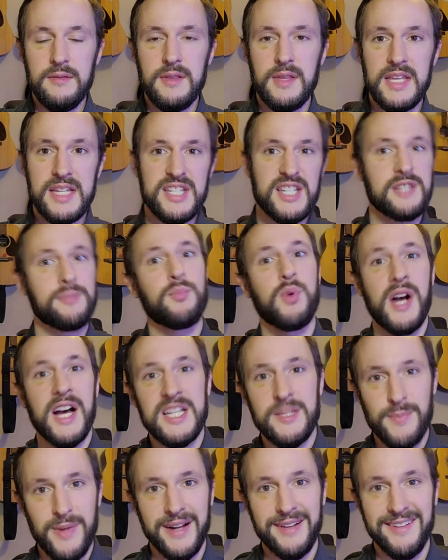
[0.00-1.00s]
This is
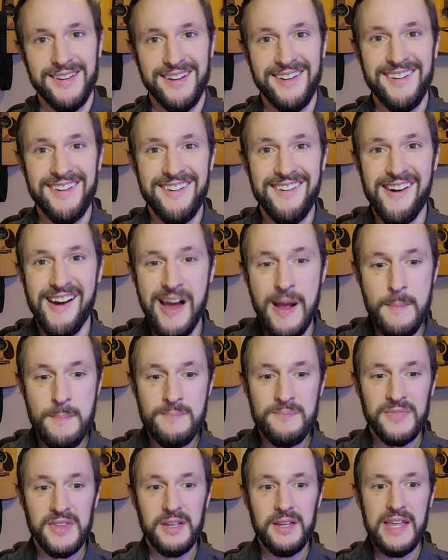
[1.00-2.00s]
prospecting, all right?
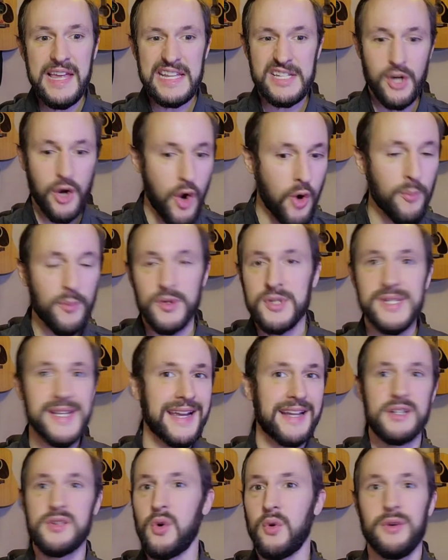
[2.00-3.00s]
It's almost
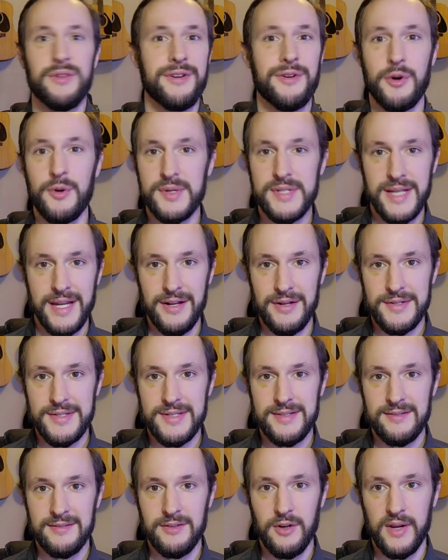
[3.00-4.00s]
like door-to-door
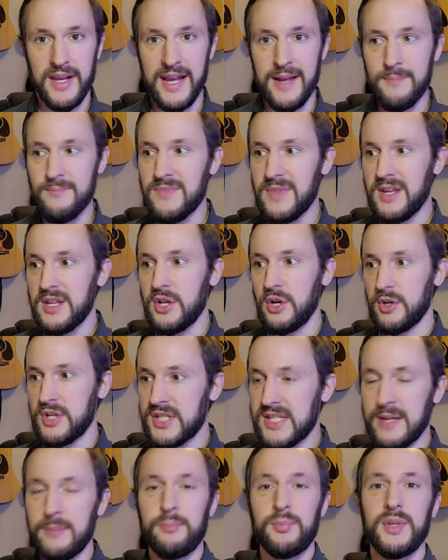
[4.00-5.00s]
sales, okay? You're
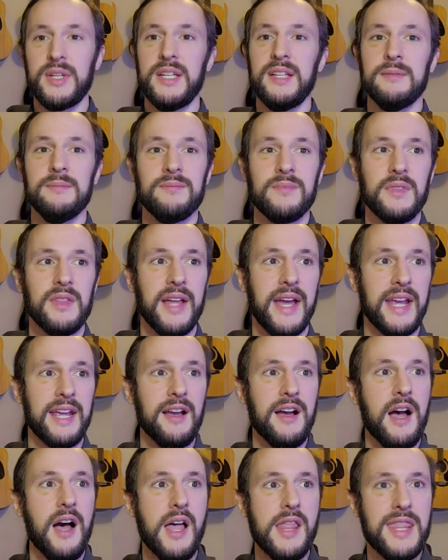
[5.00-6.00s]
simply
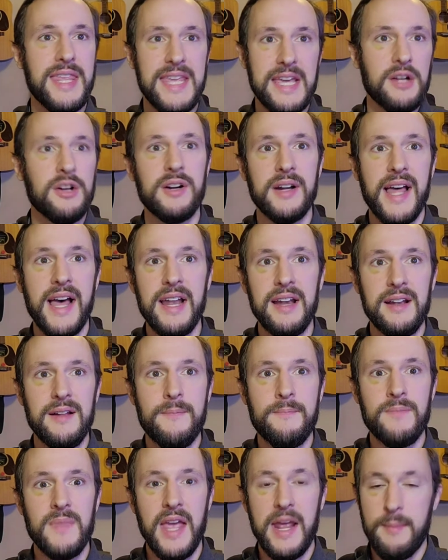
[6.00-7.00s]
like the internet
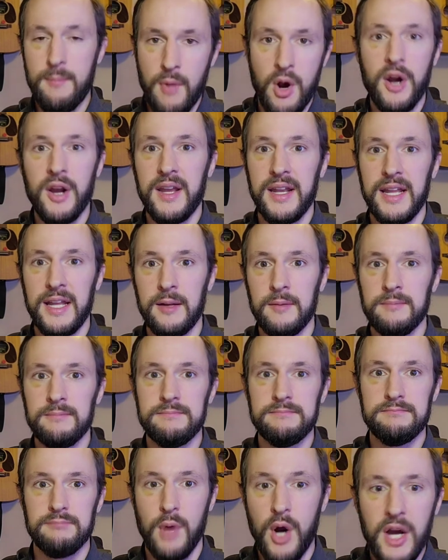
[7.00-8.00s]
and marketing.
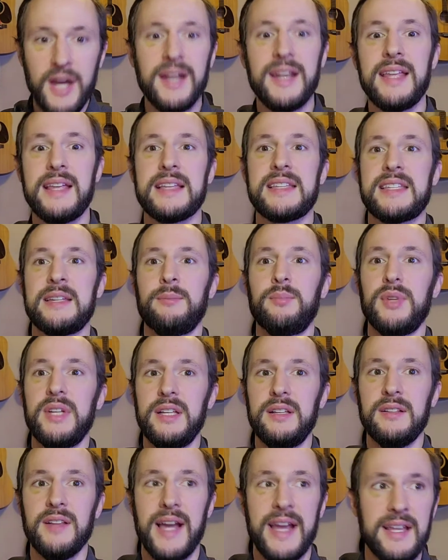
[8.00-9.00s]
Marketing is
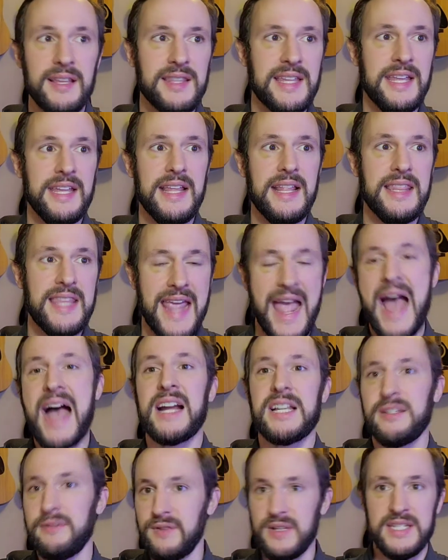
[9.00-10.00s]
simply like the
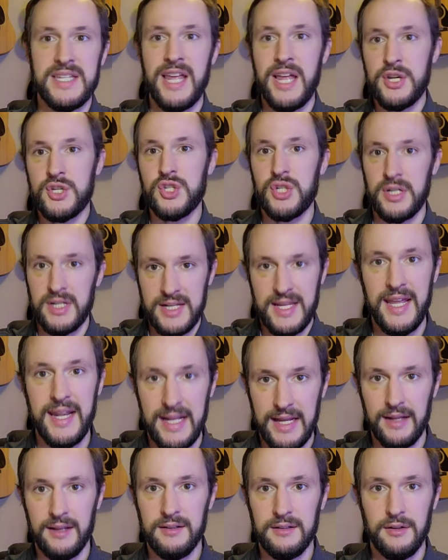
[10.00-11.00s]
act of attention
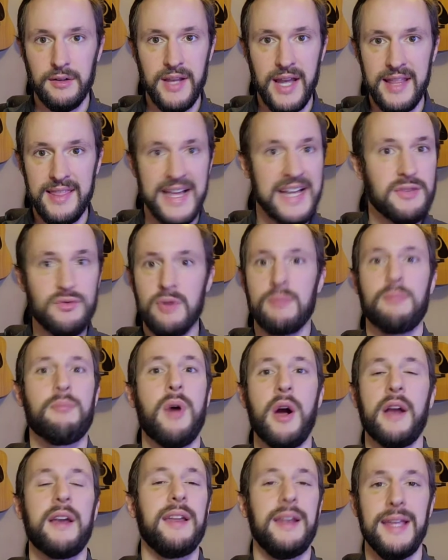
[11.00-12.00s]
getting. Okay, that's what
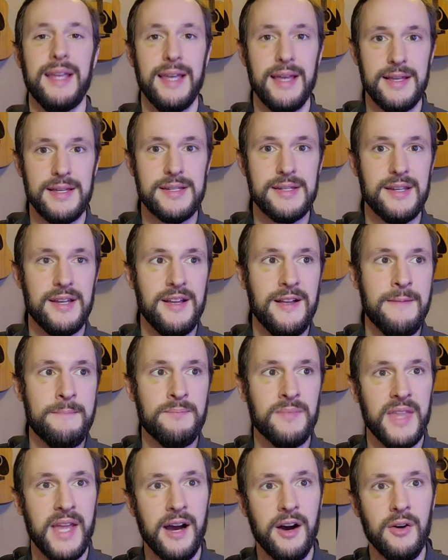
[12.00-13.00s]
marketing is.
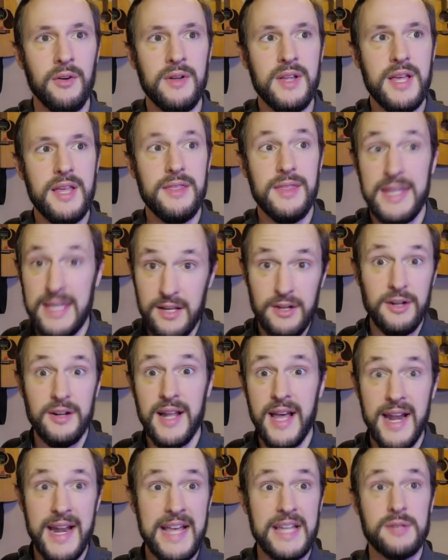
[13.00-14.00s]
Now, the
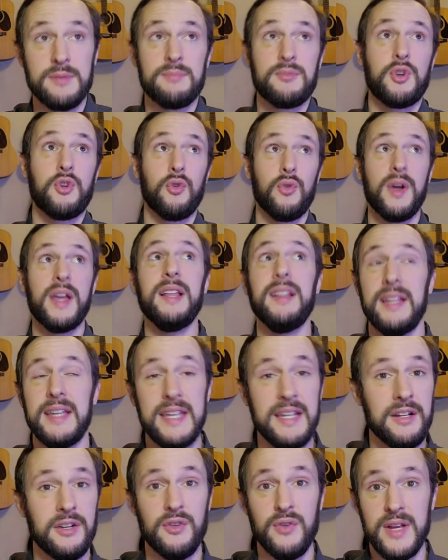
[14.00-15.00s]
internet has
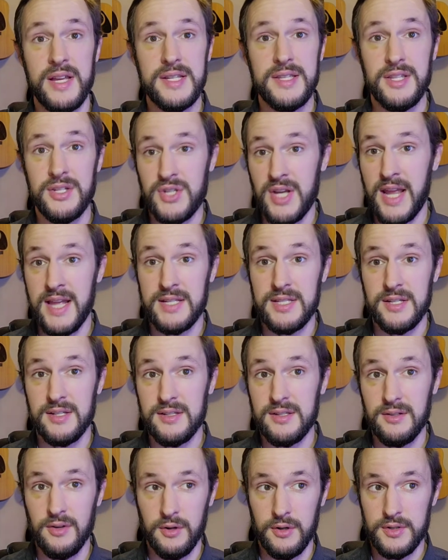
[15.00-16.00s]
greatly increased the
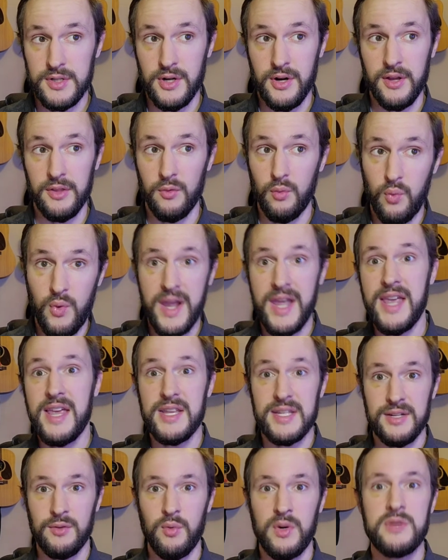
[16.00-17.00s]
chances, or sorry, the
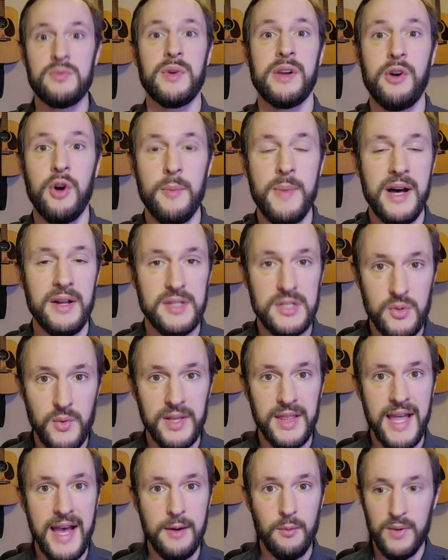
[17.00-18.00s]
ways at which we go about
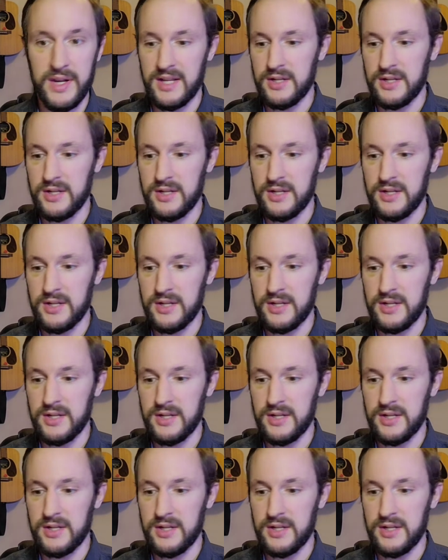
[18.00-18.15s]
doing that.